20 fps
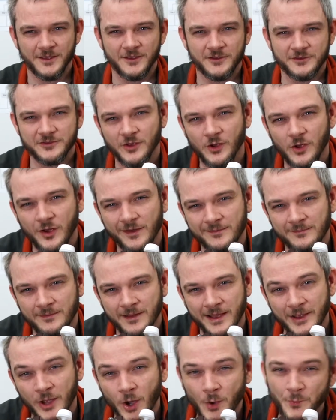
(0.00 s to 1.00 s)
So
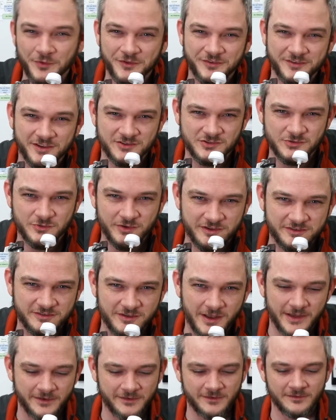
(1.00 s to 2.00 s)
I hope this gets you
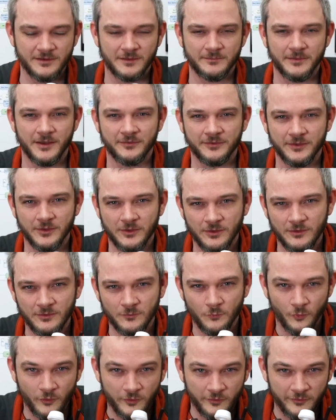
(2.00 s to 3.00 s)
excited about the
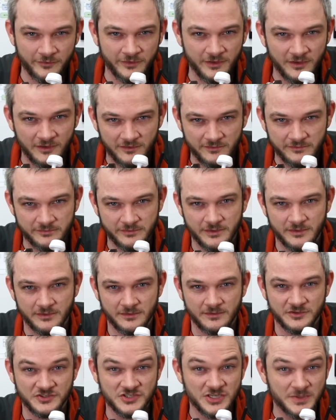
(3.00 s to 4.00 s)
world of
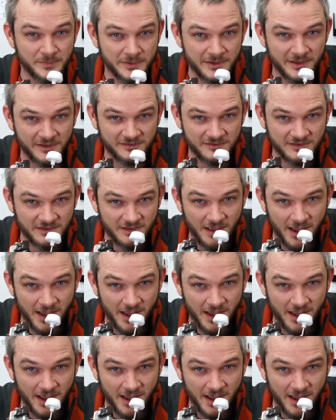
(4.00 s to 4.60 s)
uh, GPS